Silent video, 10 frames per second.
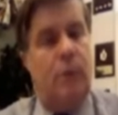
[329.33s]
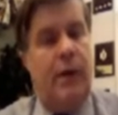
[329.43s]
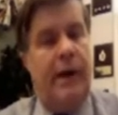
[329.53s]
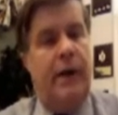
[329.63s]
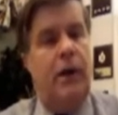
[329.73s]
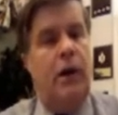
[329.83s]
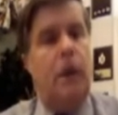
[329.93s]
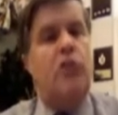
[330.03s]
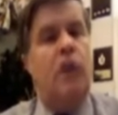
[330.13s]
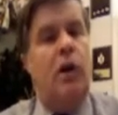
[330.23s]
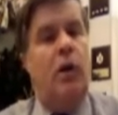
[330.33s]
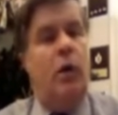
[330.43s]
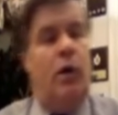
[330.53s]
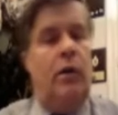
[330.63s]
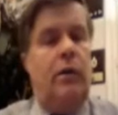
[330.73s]
Right.
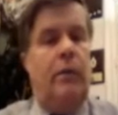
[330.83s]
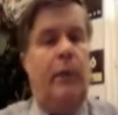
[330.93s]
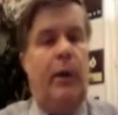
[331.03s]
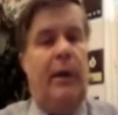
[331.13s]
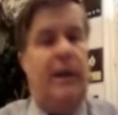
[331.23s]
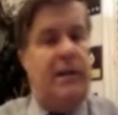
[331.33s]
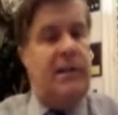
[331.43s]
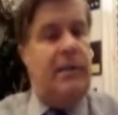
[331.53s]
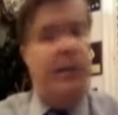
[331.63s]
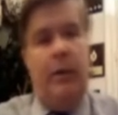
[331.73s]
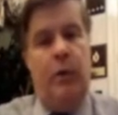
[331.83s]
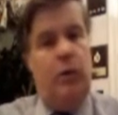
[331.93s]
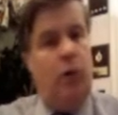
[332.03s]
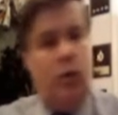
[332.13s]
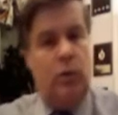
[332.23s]
So the point is, the people
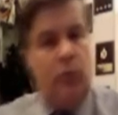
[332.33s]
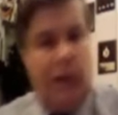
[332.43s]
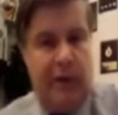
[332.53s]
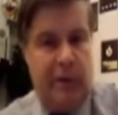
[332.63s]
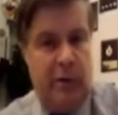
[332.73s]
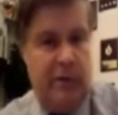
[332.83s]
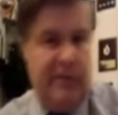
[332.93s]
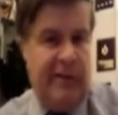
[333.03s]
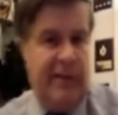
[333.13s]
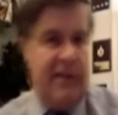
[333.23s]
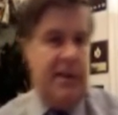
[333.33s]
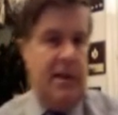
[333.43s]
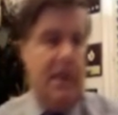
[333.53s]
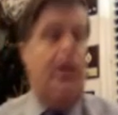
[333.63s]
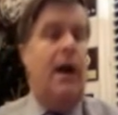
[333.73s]
who don't want a frozen
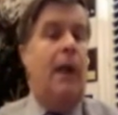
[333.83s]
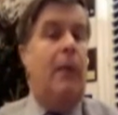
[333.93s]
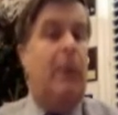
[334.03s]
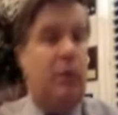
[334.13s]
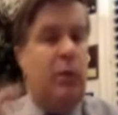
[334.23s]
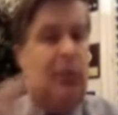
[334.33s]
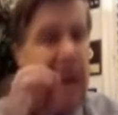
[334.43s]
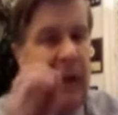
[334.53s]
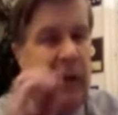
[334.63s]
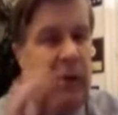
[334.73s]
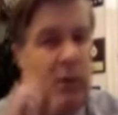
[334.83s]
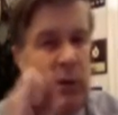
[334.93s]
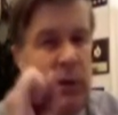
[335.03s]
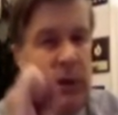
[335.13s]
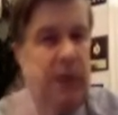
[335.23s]
face, but would like to
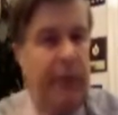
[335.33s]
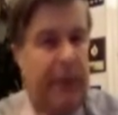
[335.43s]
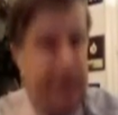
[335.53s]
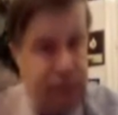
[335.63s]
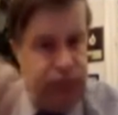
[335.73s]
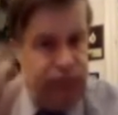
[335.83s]
do a little bit,